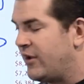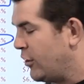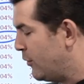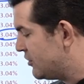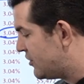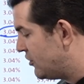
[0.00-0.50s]
If
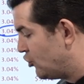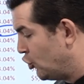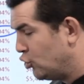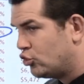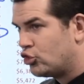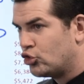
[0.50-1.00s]
anyone says
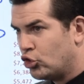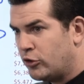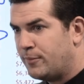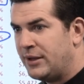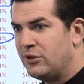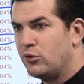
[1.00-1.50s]
you
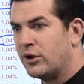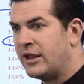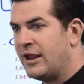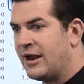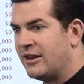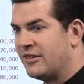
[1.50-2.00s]
should be
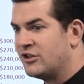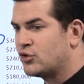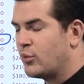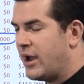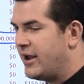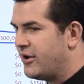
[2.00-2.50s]
looking at it
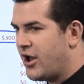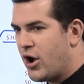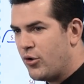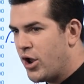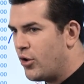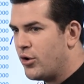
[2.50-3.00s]
this way,
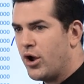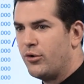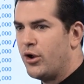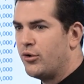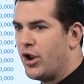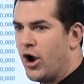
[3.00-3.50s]

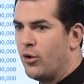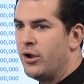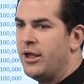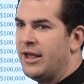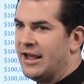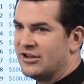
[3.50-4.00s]
no.